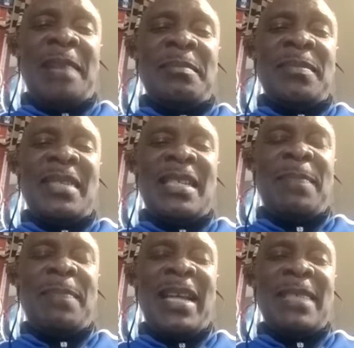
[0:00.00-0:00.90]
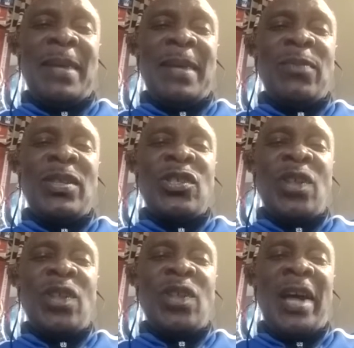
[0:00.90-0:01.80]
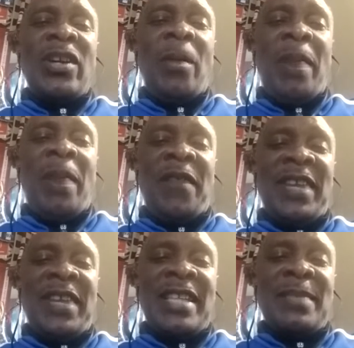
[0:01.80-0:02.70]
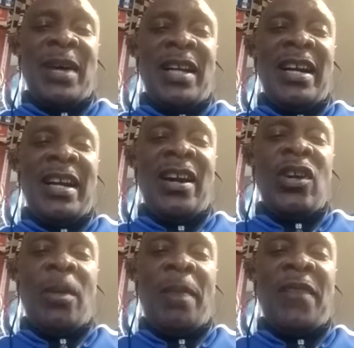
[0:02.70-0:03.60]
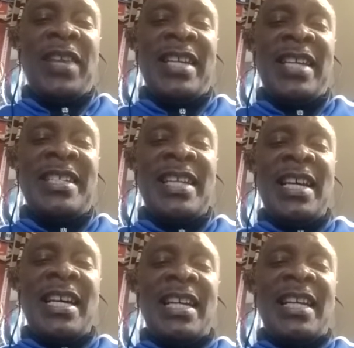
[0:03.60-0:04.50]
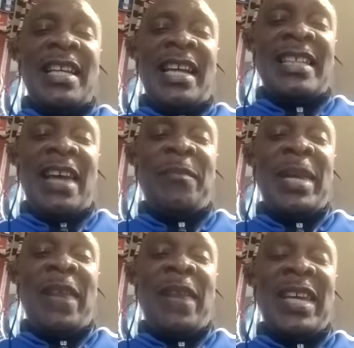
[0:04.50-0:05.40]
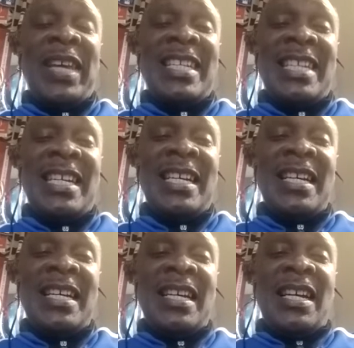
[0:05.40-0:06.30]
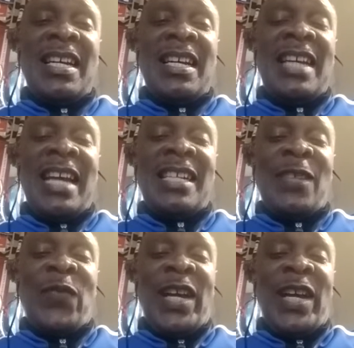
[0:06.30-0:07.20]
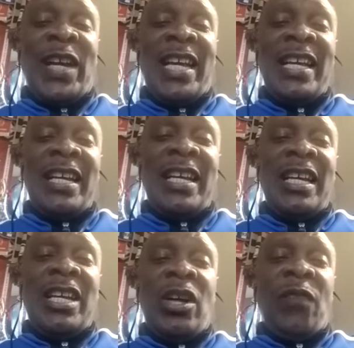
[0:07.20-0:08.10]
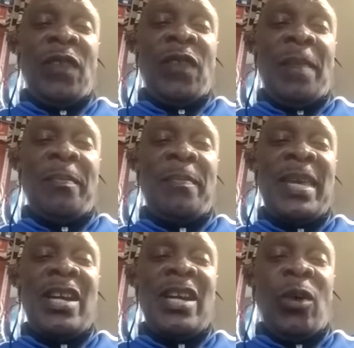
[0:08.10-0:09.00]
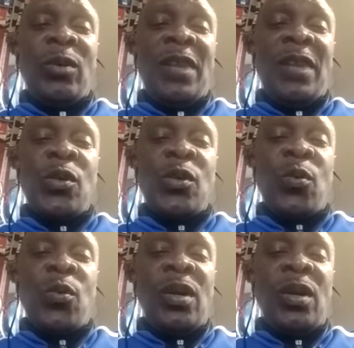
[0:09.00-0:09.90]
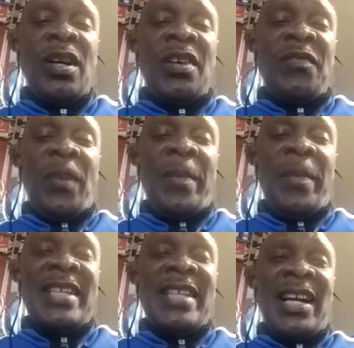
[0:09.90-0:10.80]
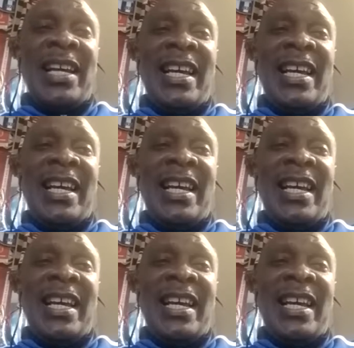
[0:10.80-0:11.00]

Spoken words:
displacement with a number of kids, because there are a number of kids that have been affected negatively, from being out of school for basically